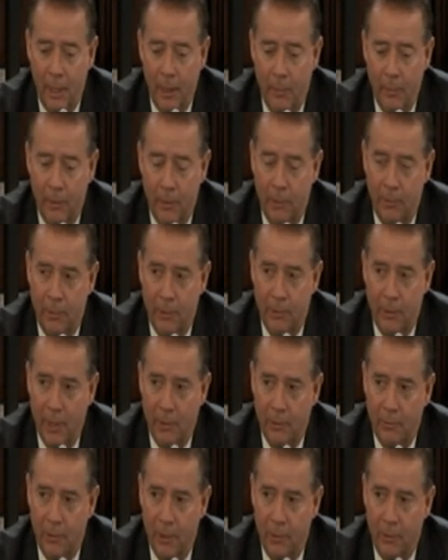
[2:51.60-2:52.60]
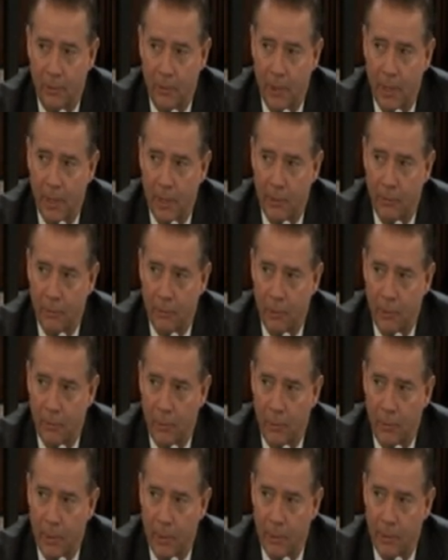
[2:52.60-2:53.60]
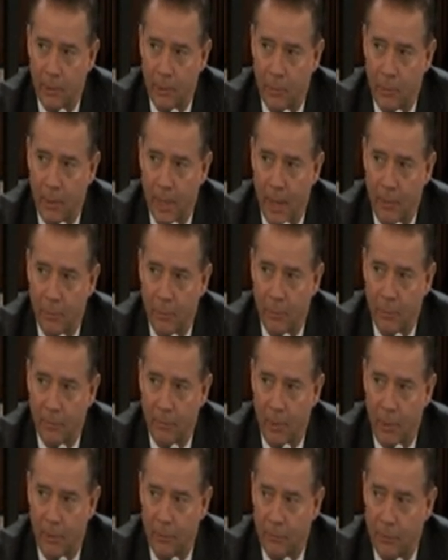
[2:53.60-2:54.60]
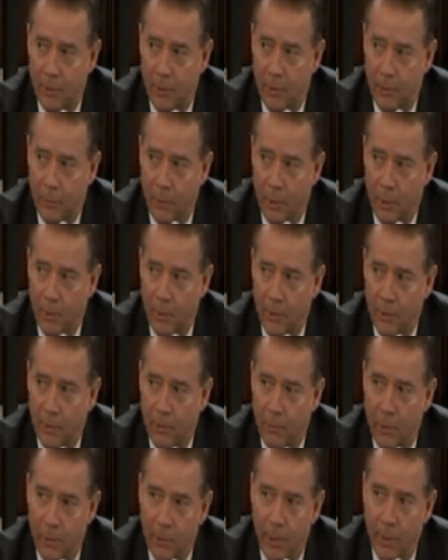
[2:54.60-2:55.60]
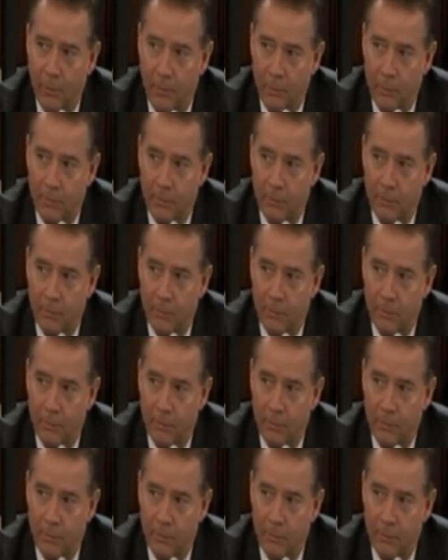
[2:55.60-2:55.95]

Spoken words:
we did reach out to General Craig and see what we can do perhaps with a volunteer to work with him on that.